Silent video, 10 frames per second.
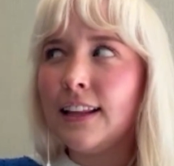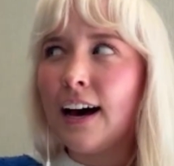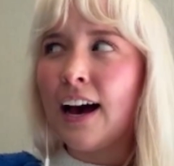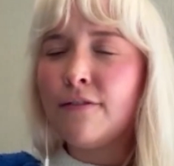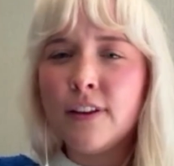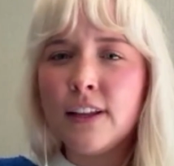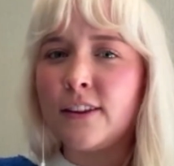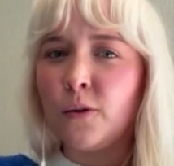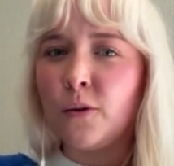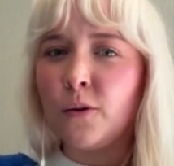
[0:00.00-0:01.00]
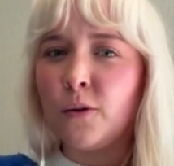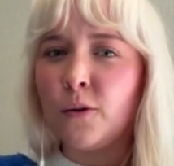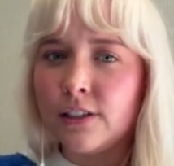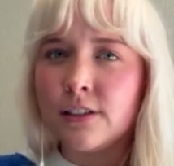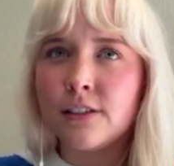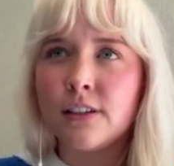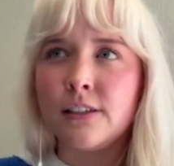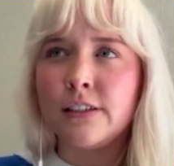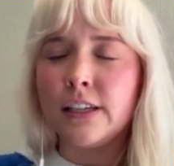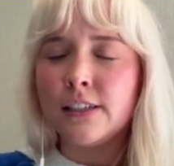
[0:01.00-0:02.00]
I feel like the world is
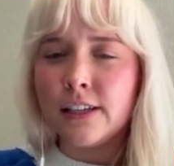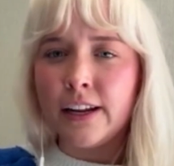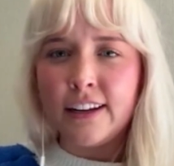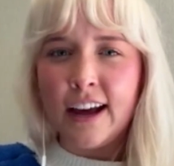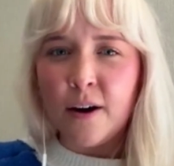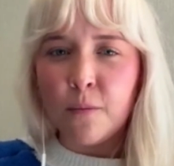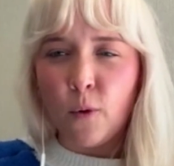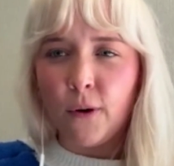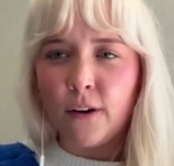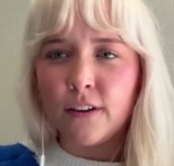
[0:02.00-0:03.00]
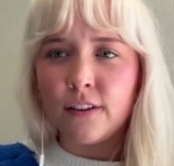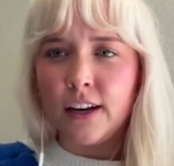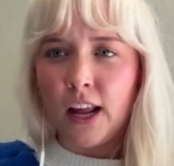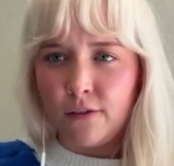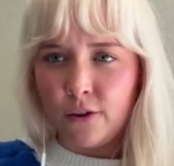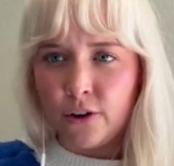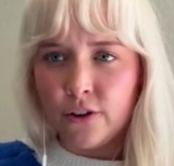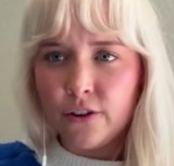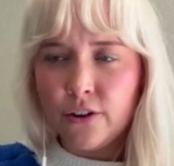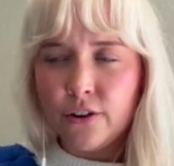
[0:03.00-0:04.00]
listening now more than ever.
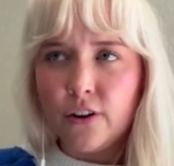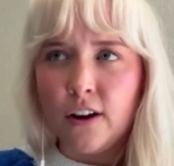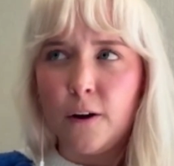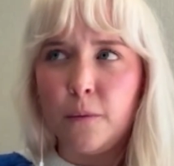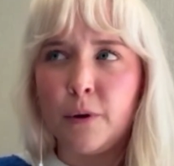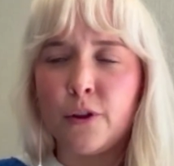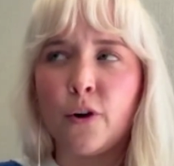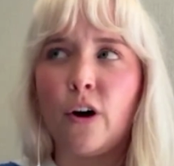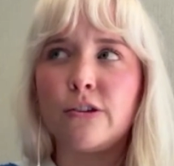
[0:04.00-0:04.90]
But they're